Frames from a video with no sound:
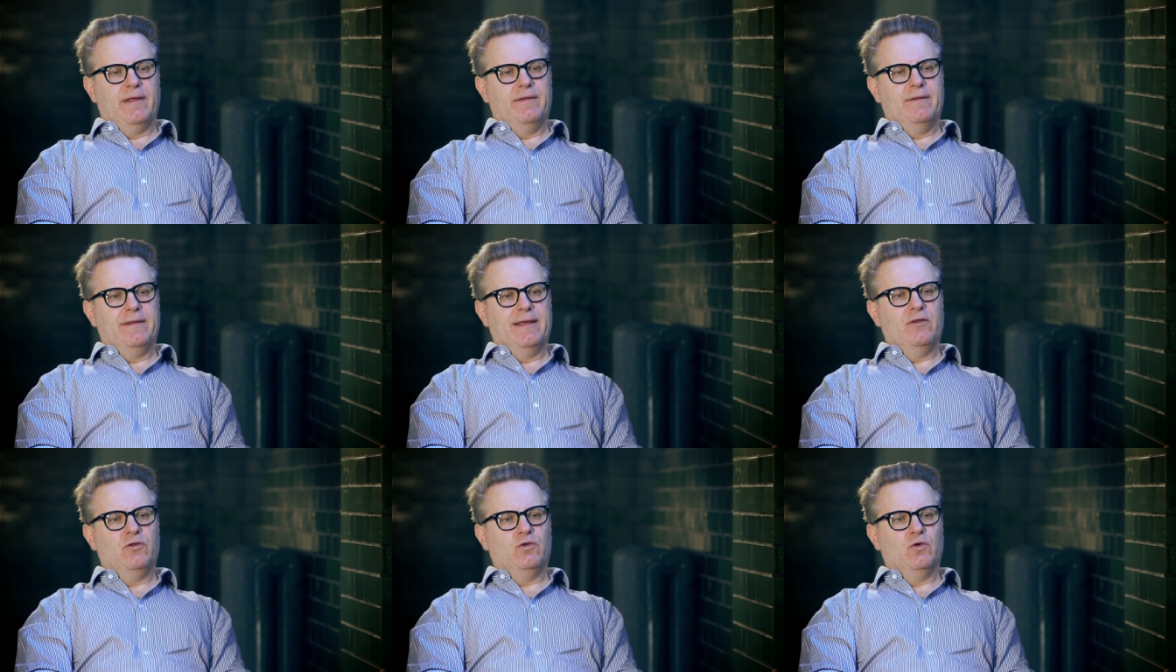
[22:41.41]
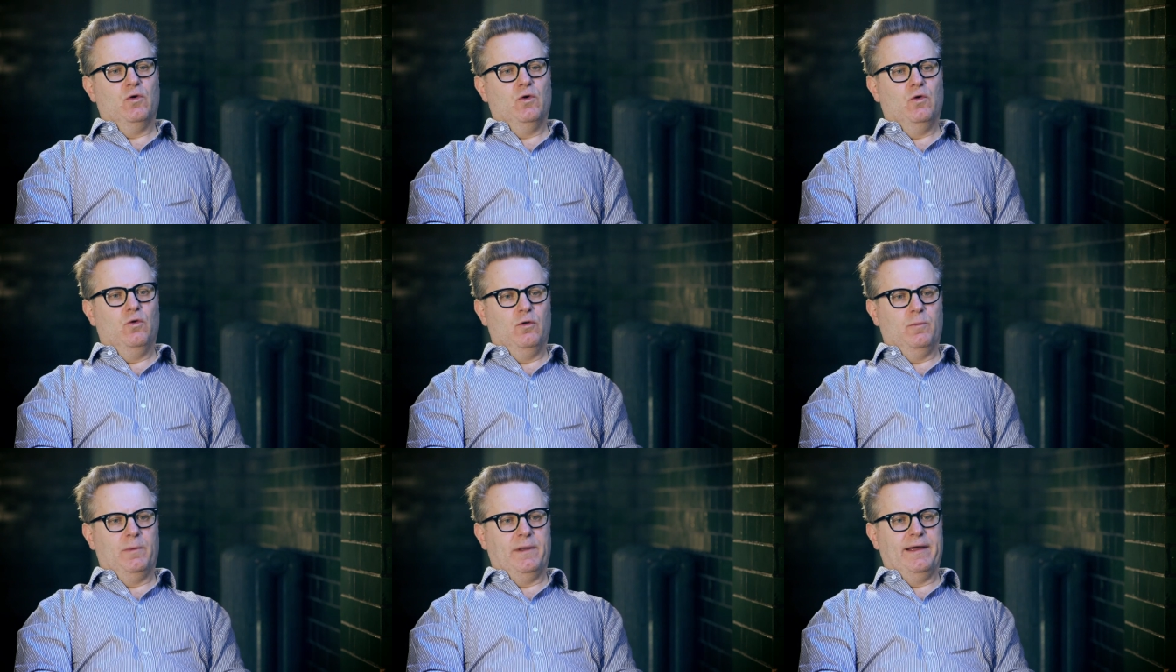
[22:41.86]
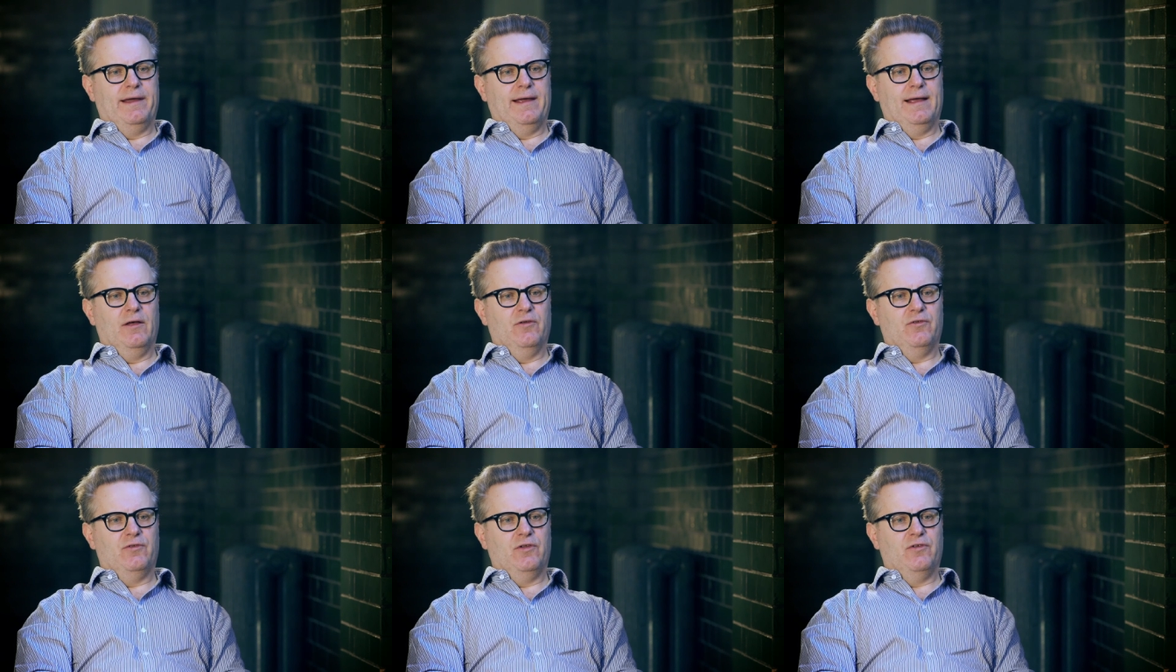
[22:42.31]
and the indoor hall
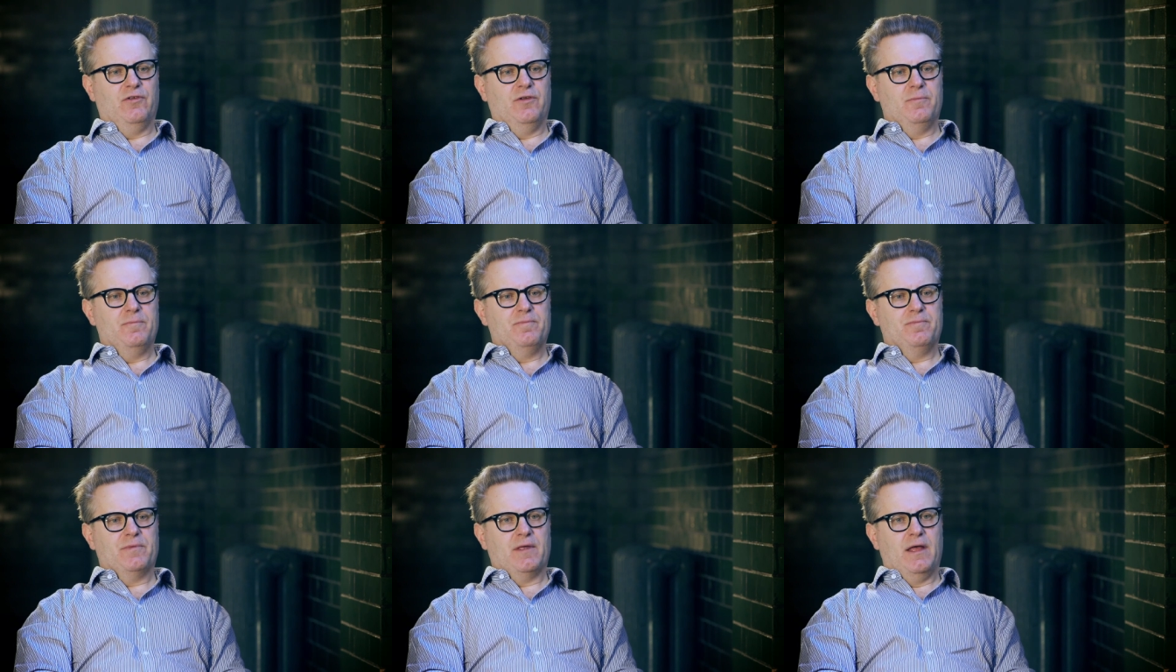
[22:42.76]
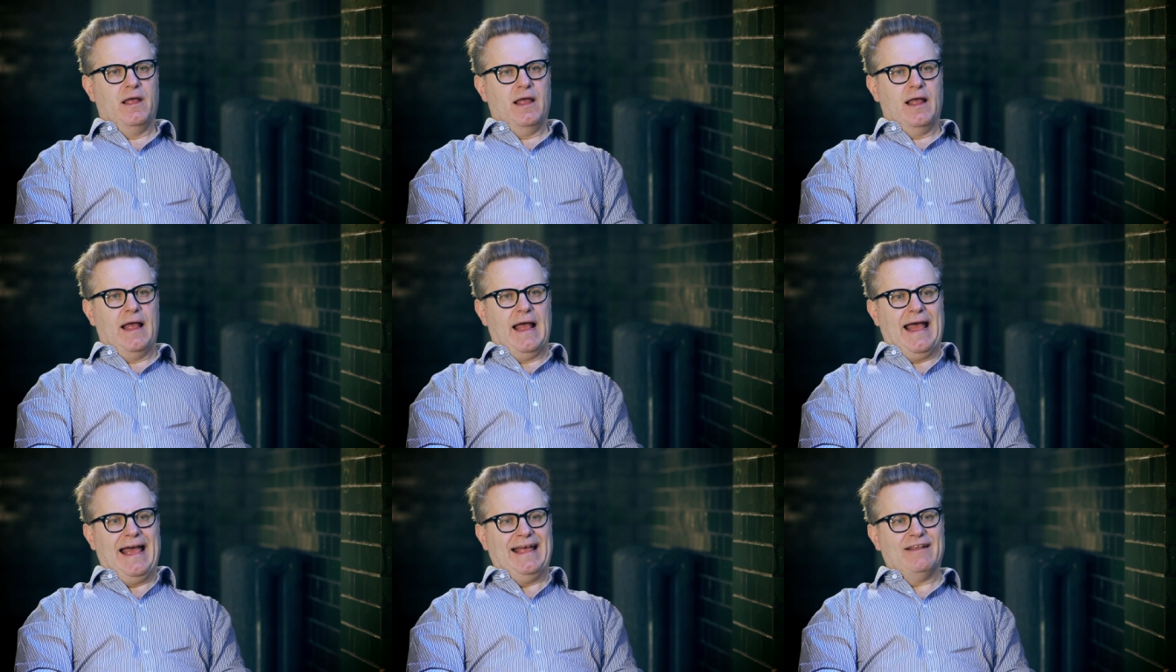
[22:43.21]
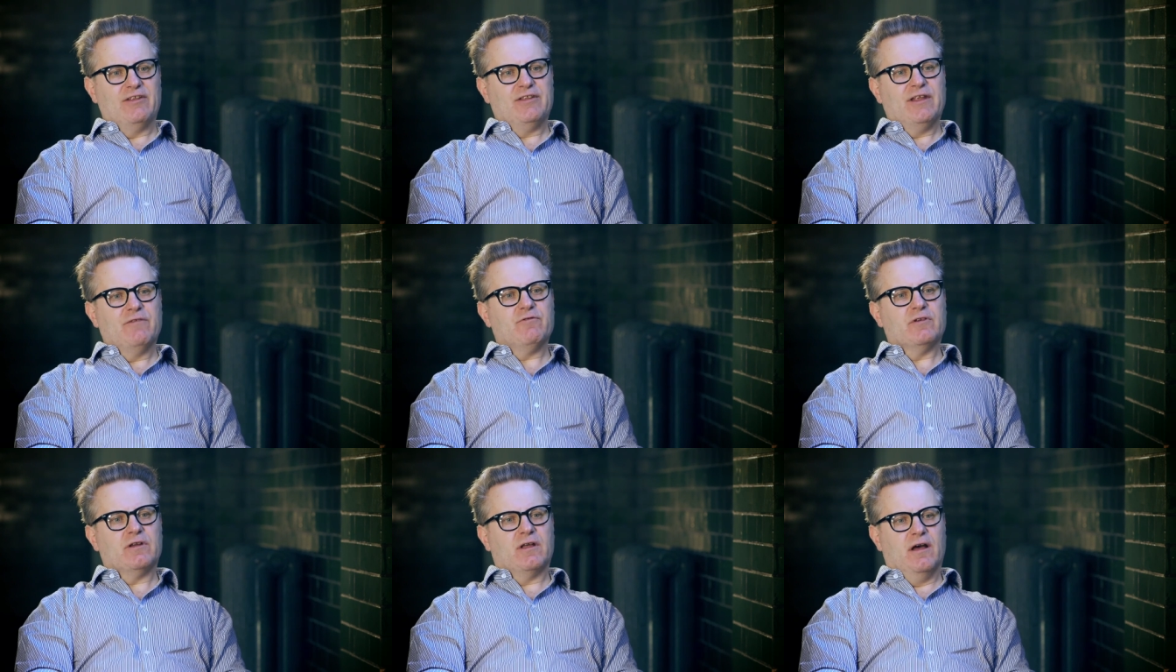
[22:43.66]
playhouses, had a
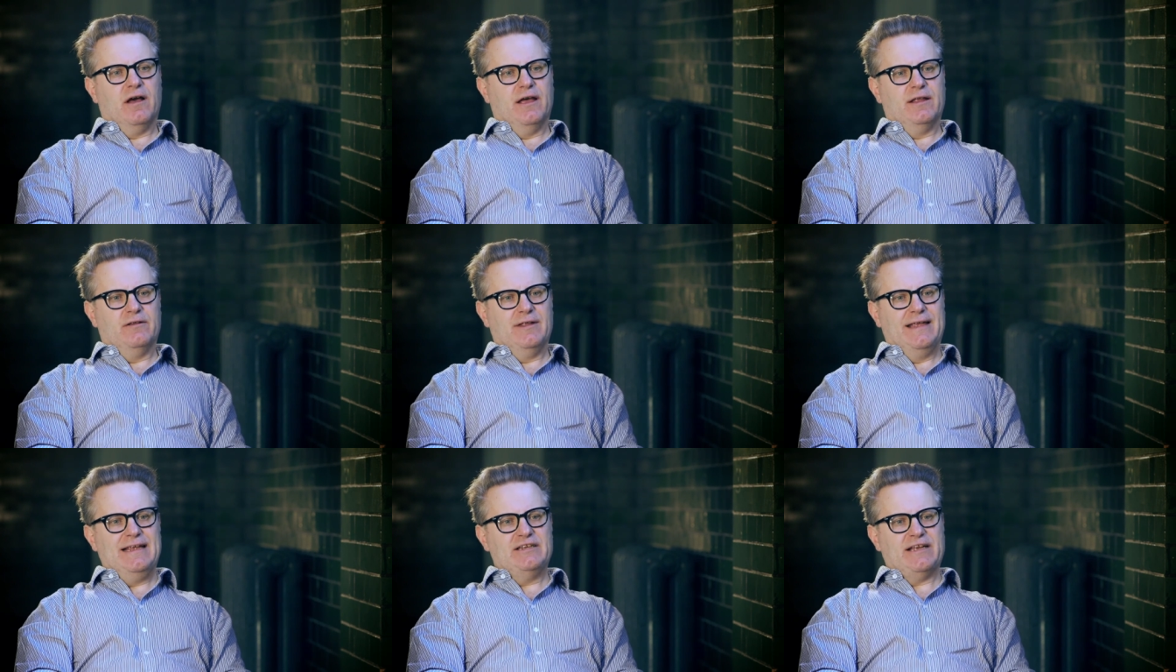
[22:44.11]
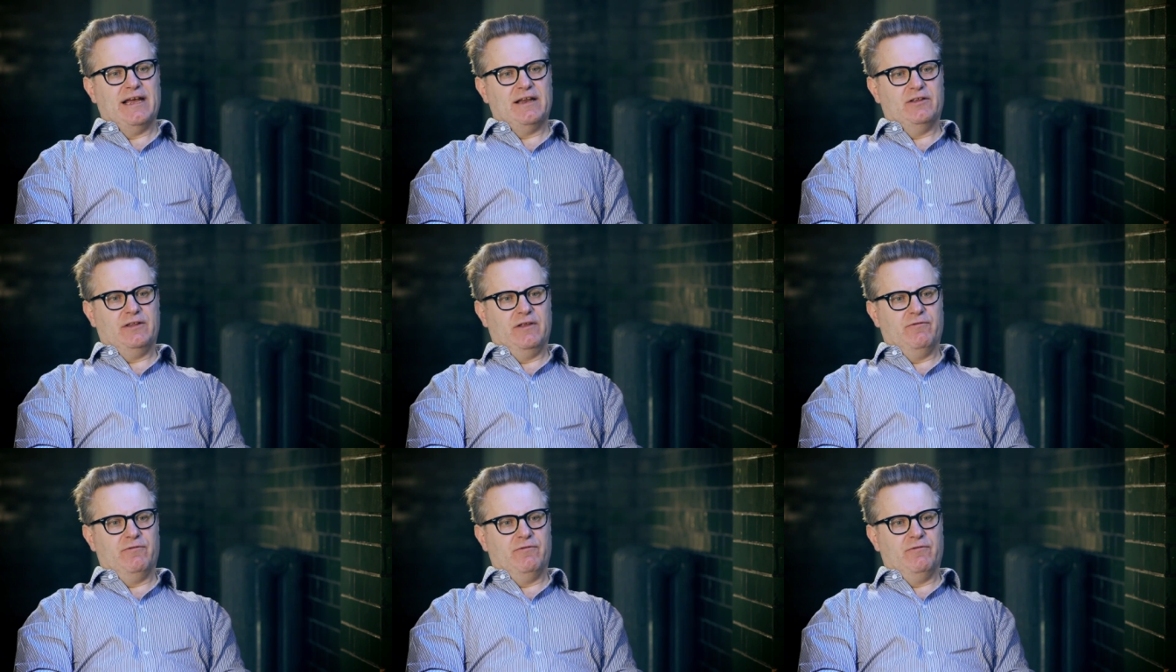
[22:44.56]
different kind, each had a